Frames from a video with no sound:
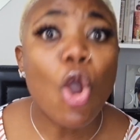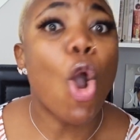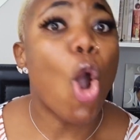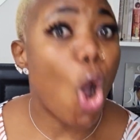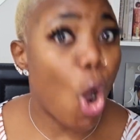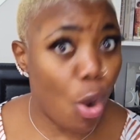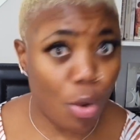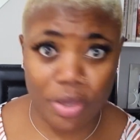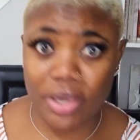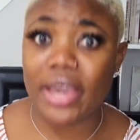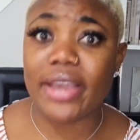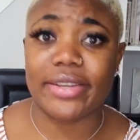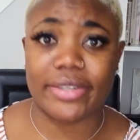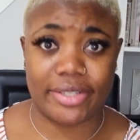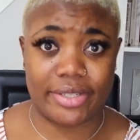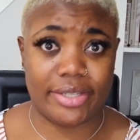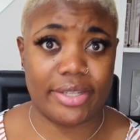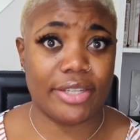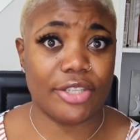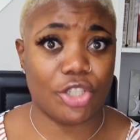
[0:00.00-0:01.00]
okay,
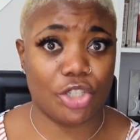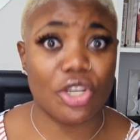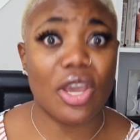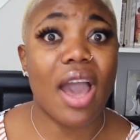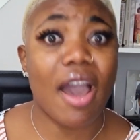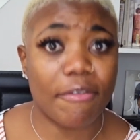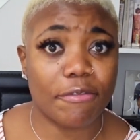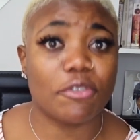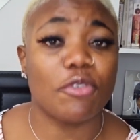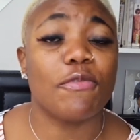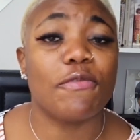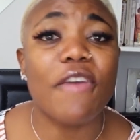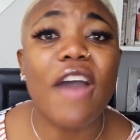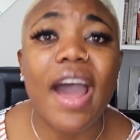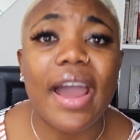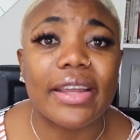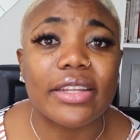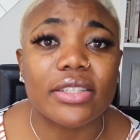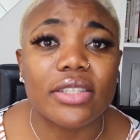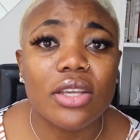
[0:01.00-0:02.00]
sis, you have to
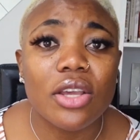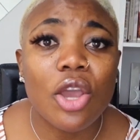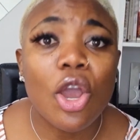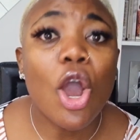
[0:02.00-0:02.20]
fight.